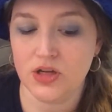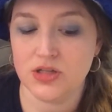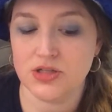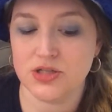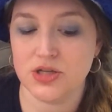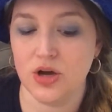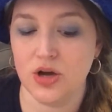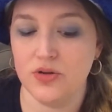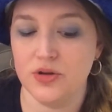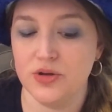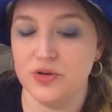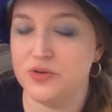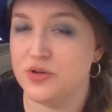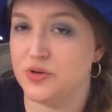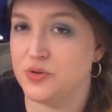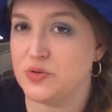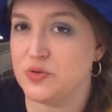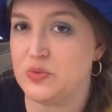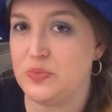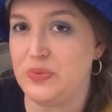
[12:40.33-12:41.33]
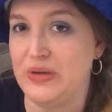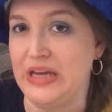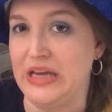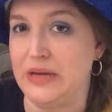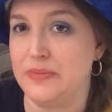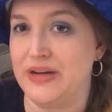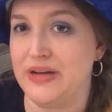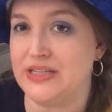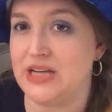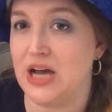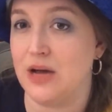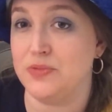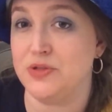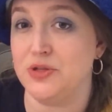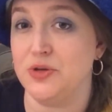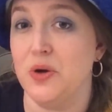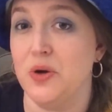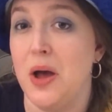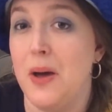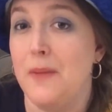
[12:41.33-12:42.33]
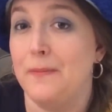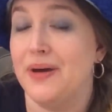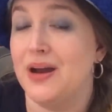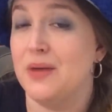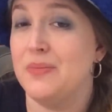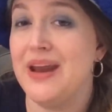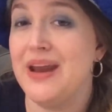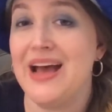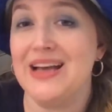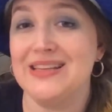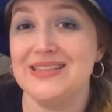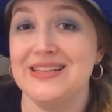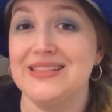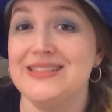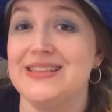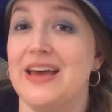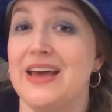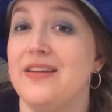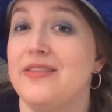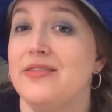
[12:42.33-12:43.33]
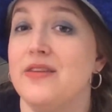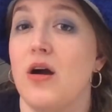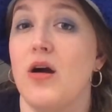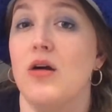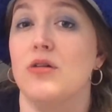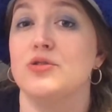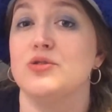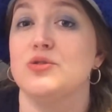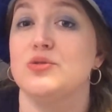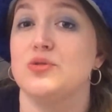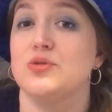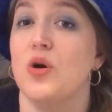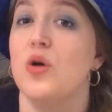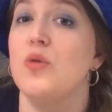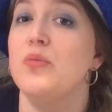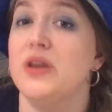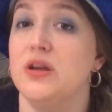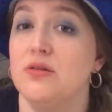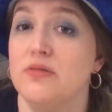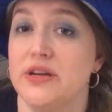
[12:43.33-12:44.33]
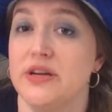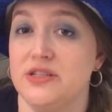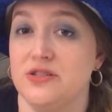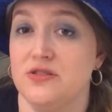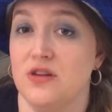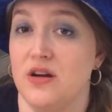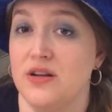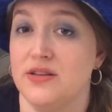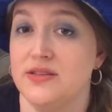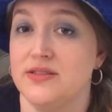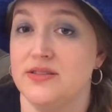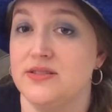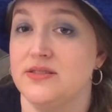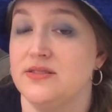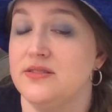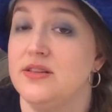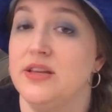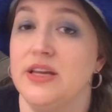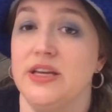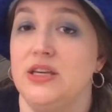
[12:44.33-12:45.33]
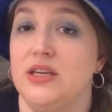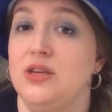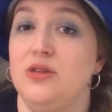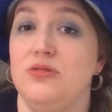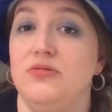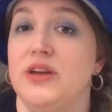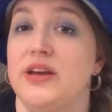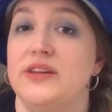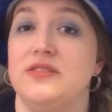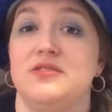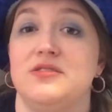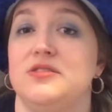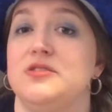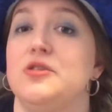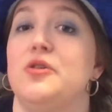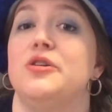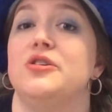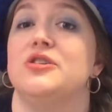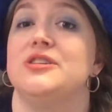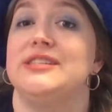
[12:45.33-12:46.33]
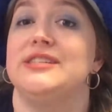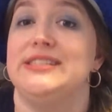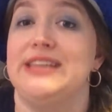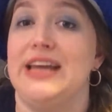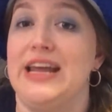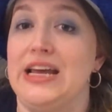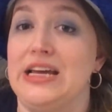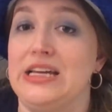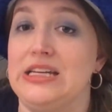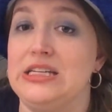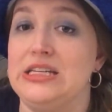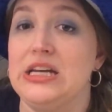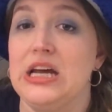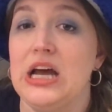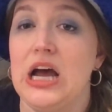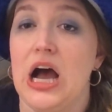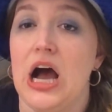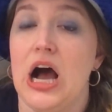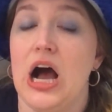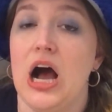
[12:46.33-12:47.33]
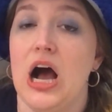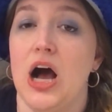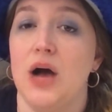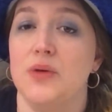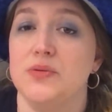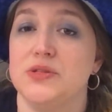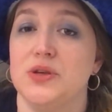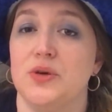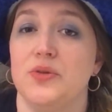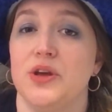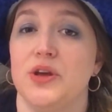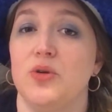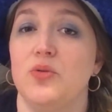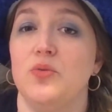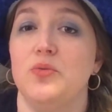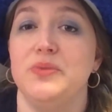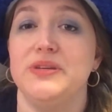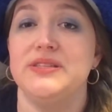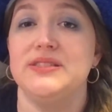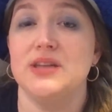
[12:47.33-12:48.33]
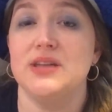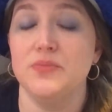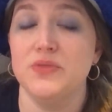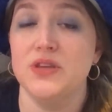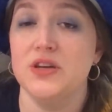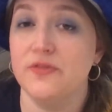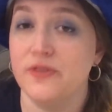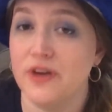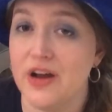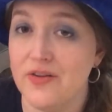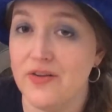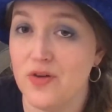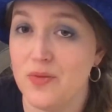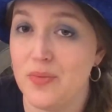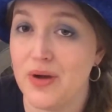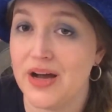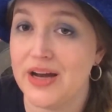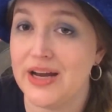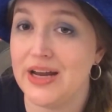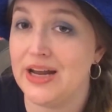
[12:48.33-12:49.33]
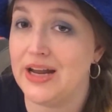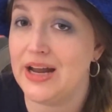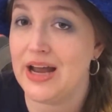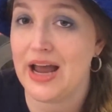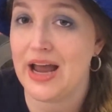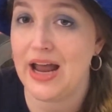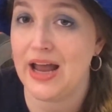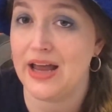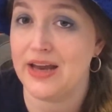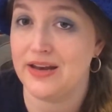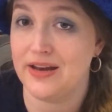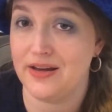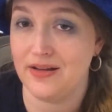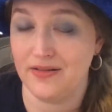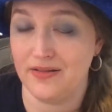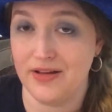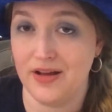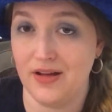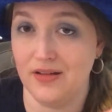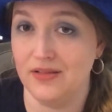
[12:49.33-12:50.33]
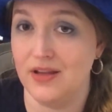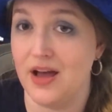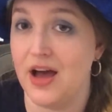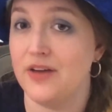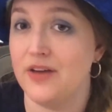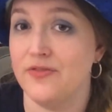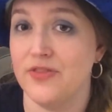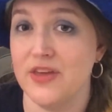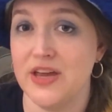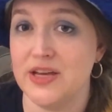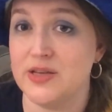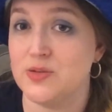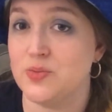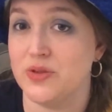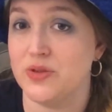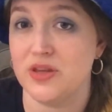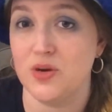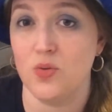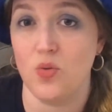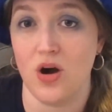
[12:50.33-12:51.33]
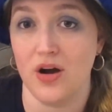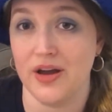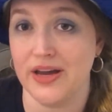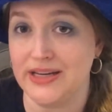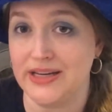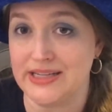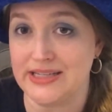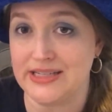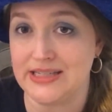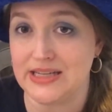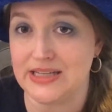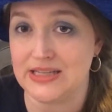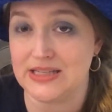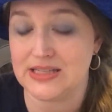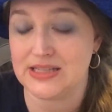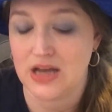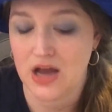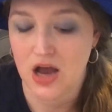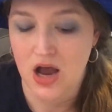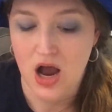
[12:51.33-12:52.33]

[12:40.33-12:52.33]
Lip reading: So those would be my top two. But I mean, as I said, there are so many restaurants, like you guys just don't understand. So there will be something for everybody and a lot of things within walking distance.